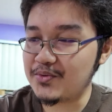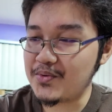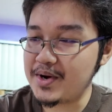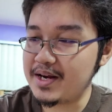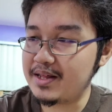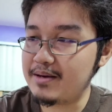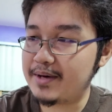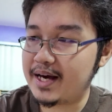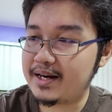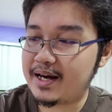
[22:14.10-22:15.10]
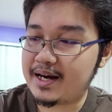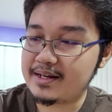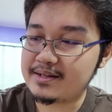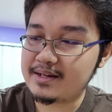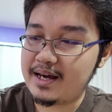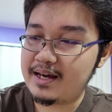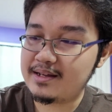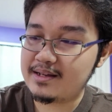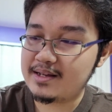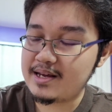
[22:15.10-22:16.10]
really badass,
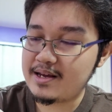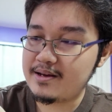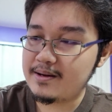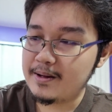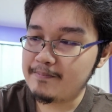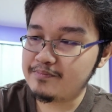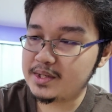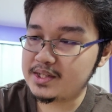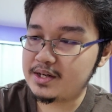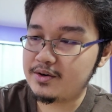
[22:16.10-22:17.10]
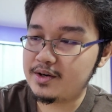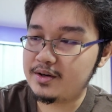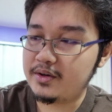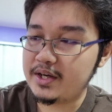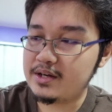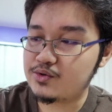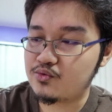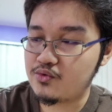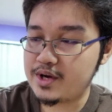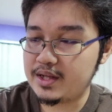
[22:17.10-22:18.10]
and the material is
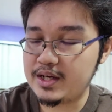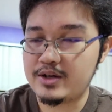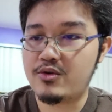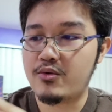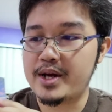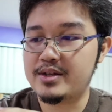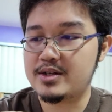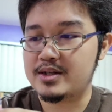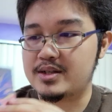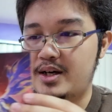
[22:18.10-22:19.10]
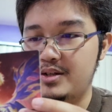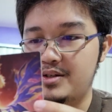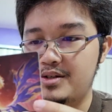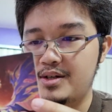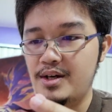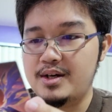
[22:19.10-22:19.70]
really great to touch.